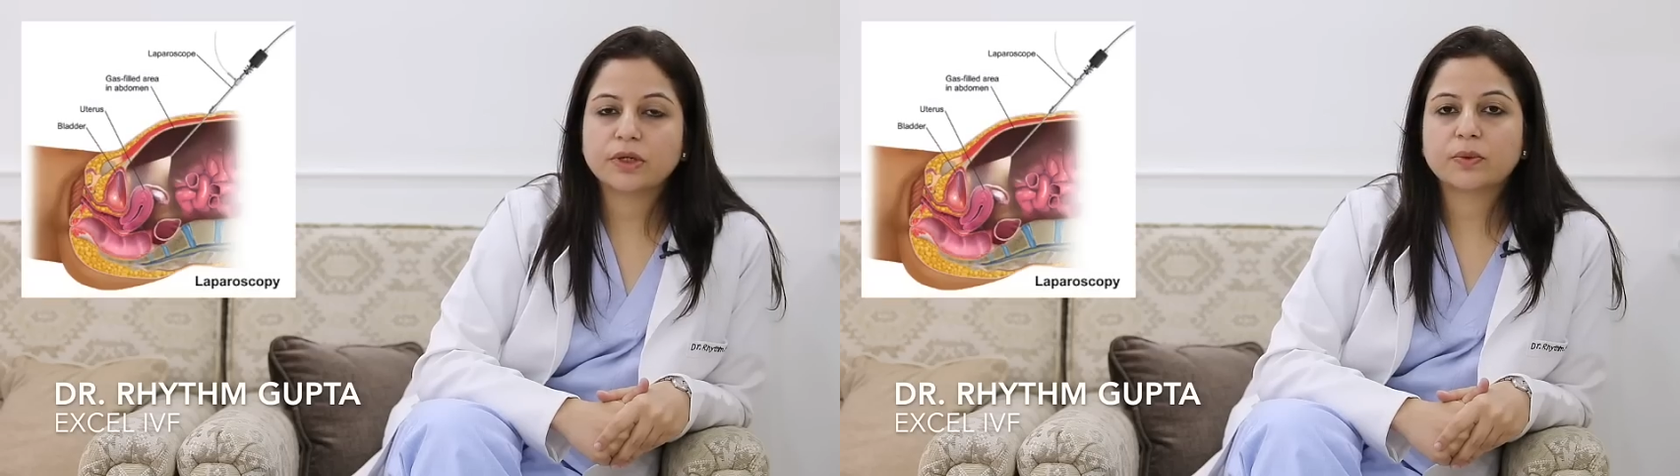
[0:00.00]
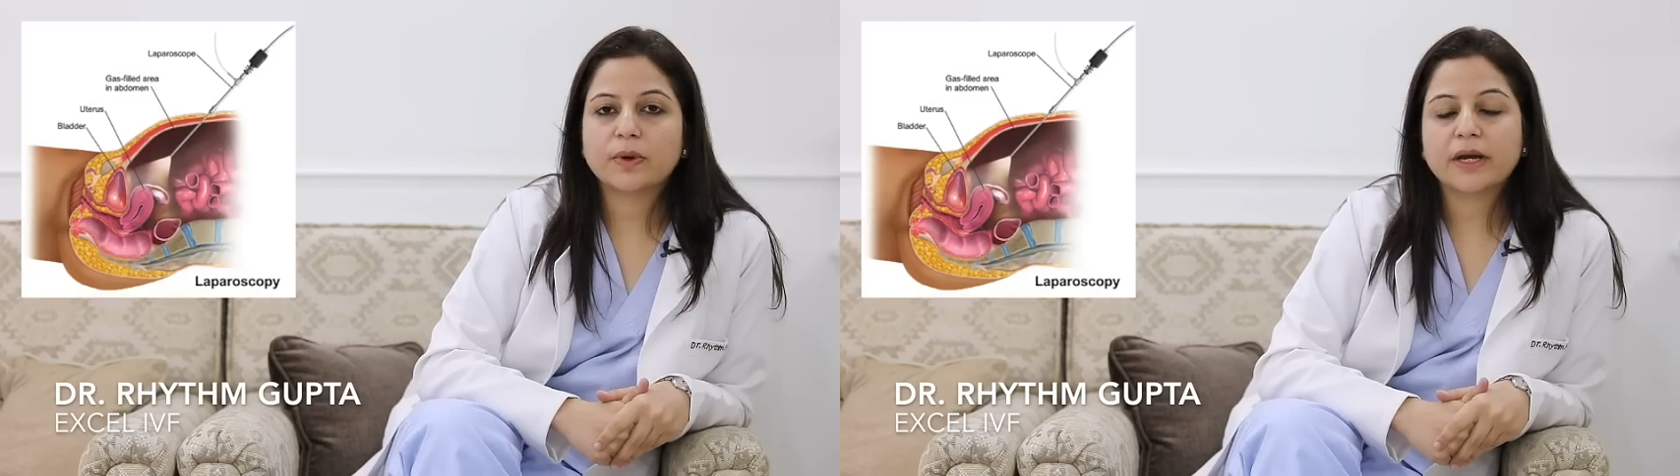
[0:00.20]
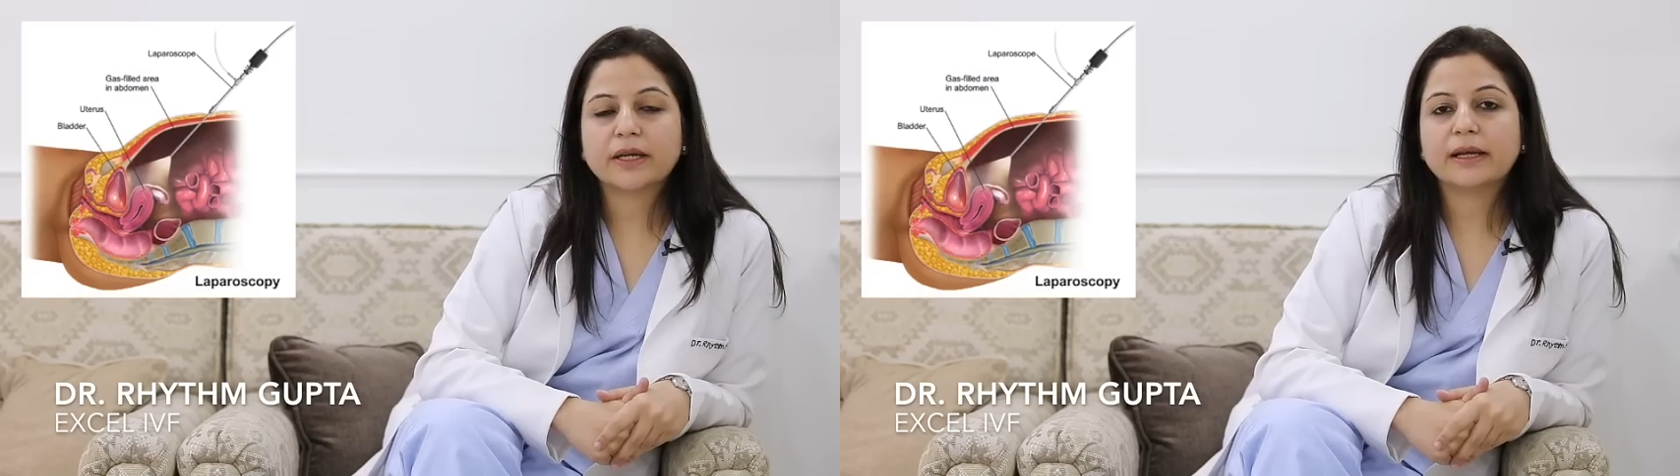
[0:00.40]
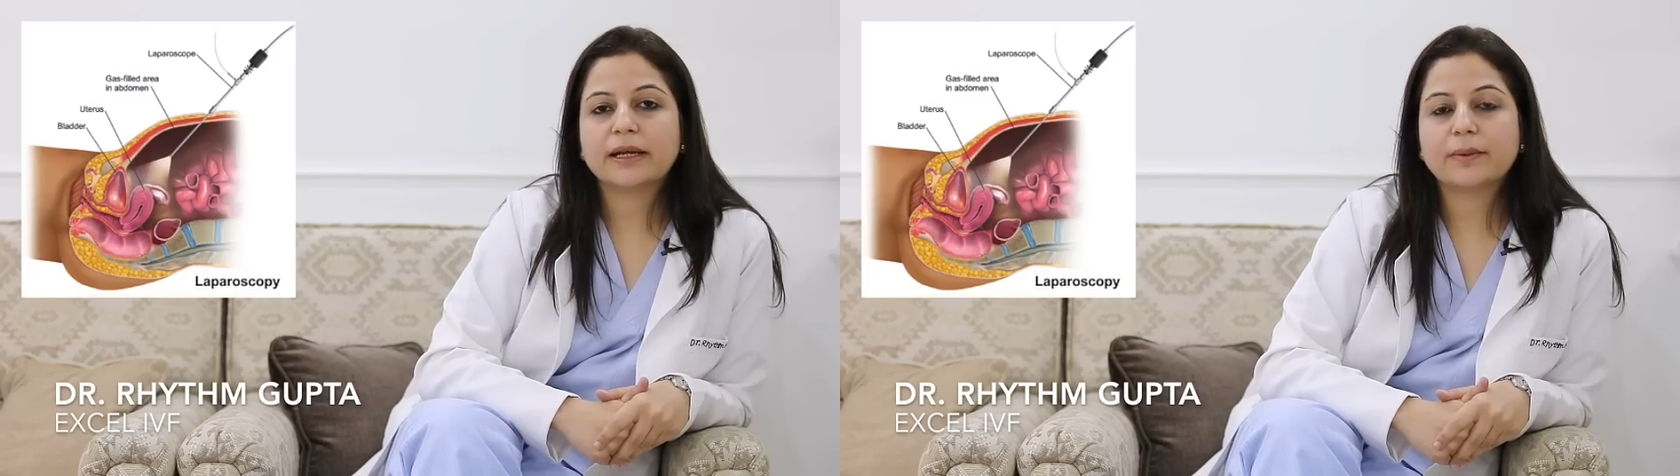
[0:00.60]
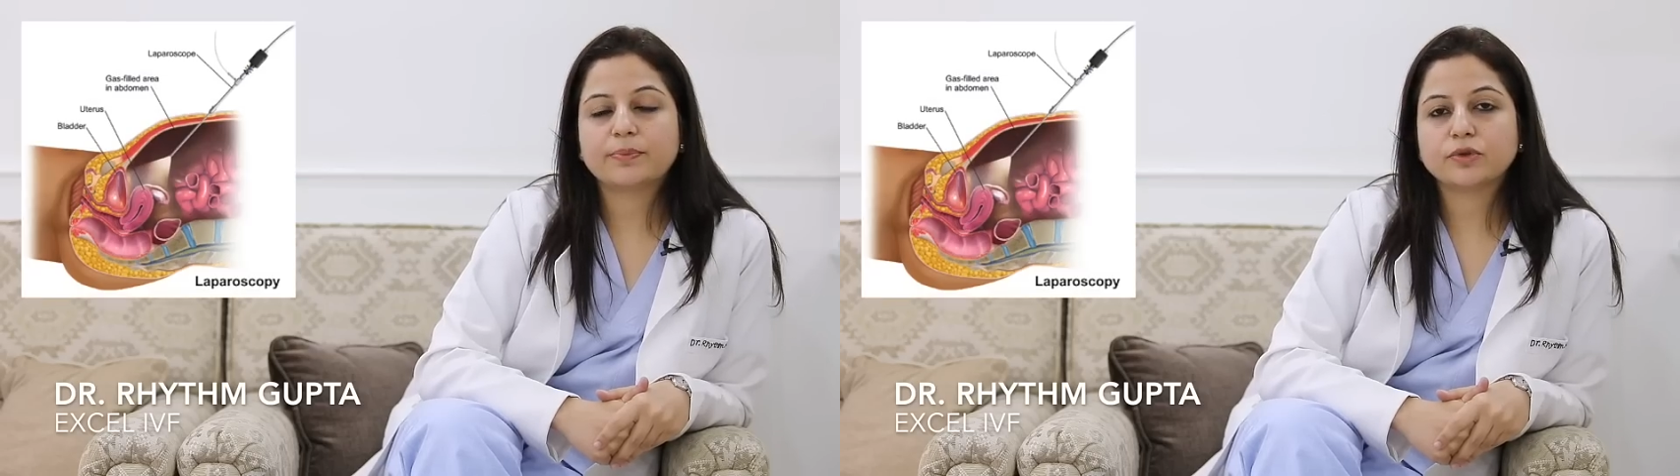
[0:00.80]
require a
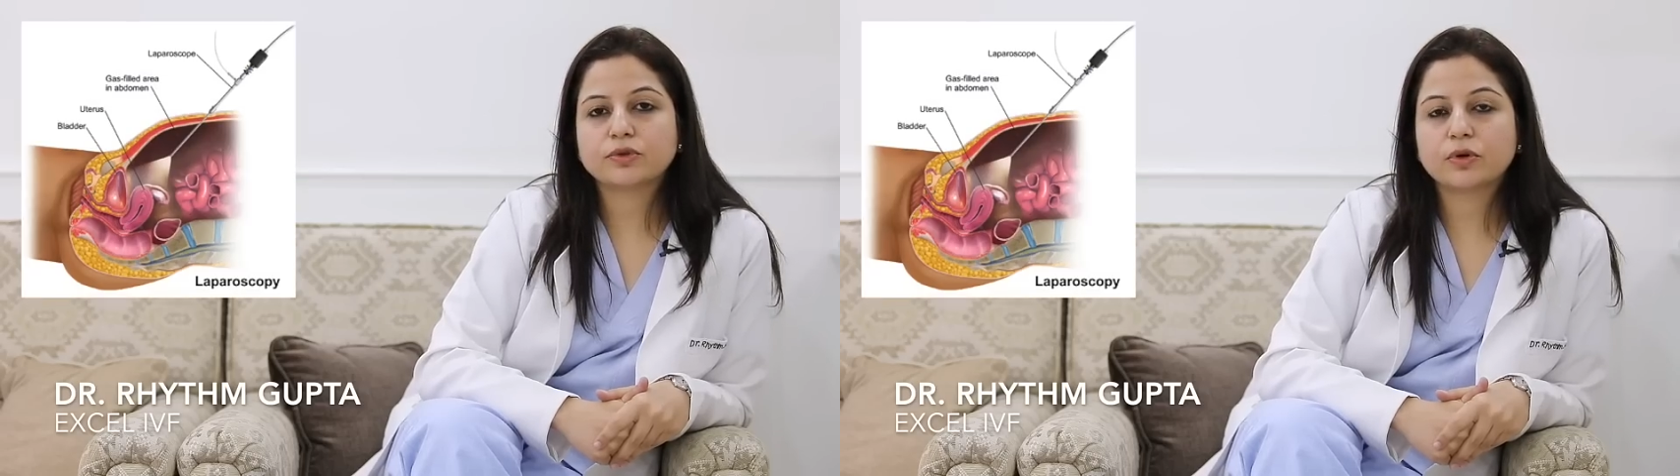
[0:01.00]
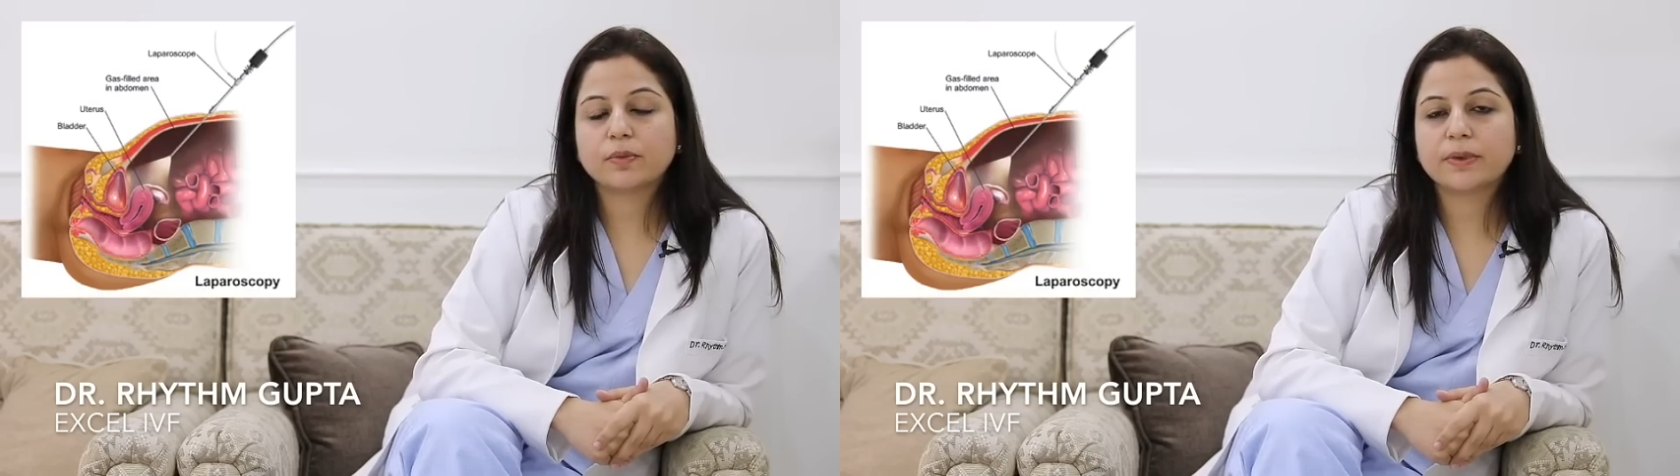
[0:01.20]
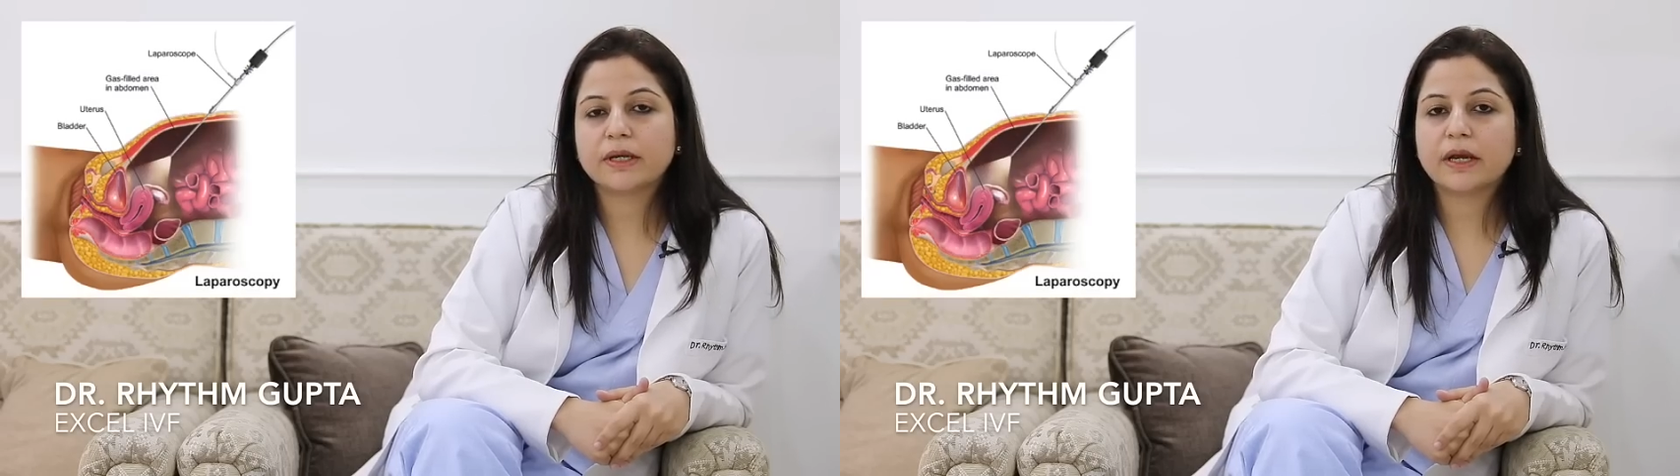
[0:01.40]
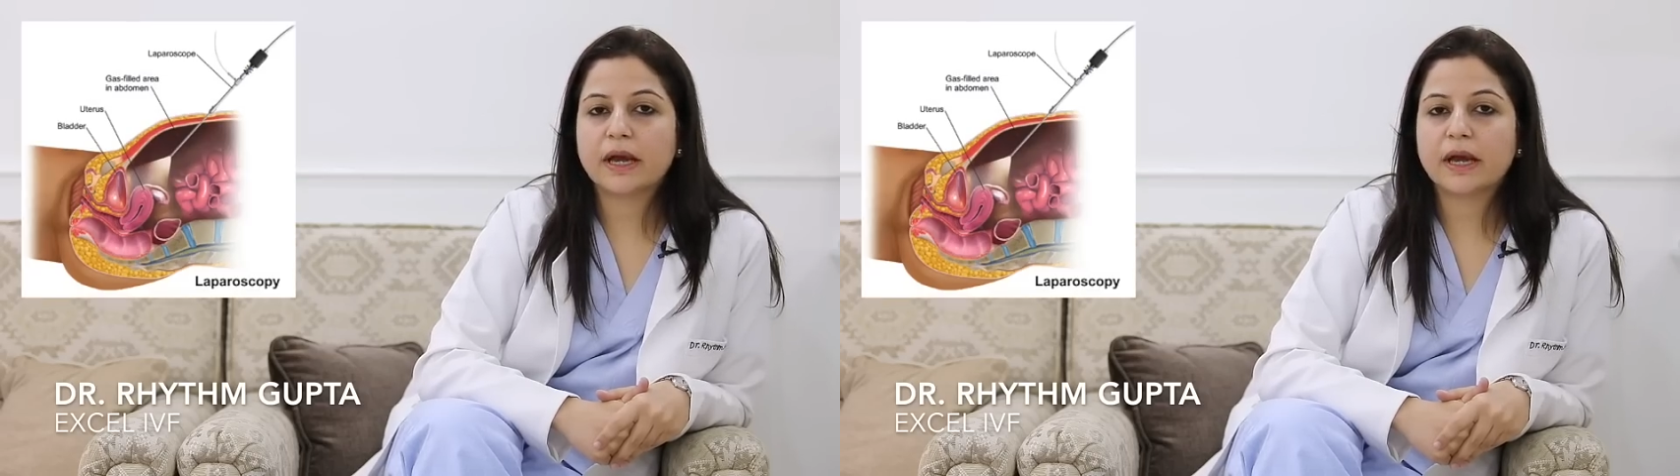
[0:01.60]
laparoscopy